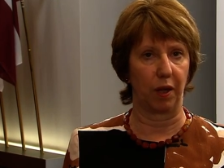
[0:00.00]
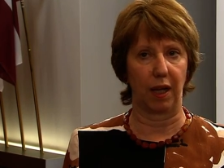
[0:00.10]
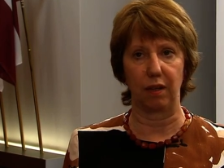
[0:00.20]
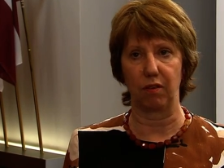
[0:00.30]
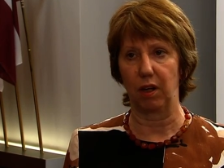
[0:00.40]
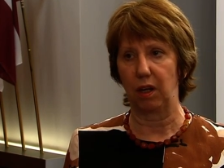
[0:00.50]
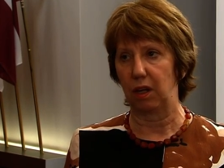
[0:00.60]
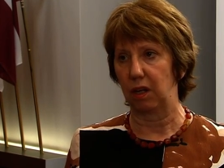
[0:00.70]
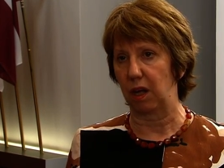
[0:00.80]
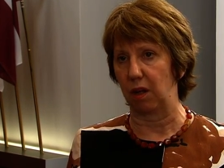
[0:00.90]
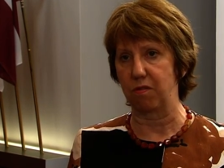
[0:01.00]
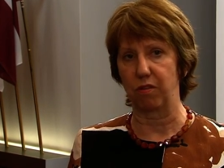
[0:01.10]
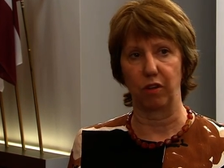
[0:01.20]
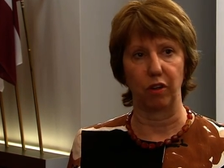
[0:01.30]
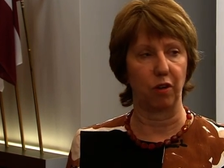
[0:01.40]
And Council
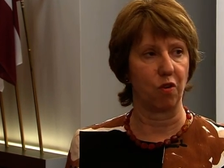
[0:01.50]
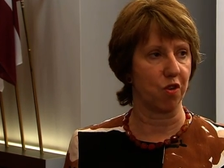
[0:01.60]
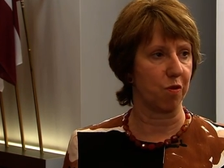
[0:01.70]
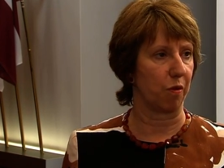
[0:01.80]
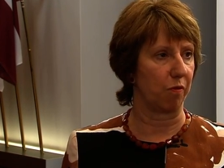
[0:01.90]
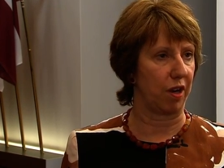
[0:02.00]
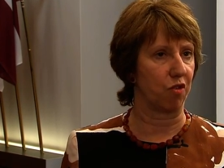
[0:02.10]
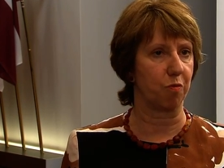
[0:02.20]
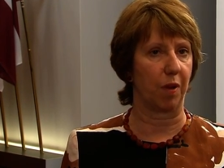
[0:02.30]
conclusions were reached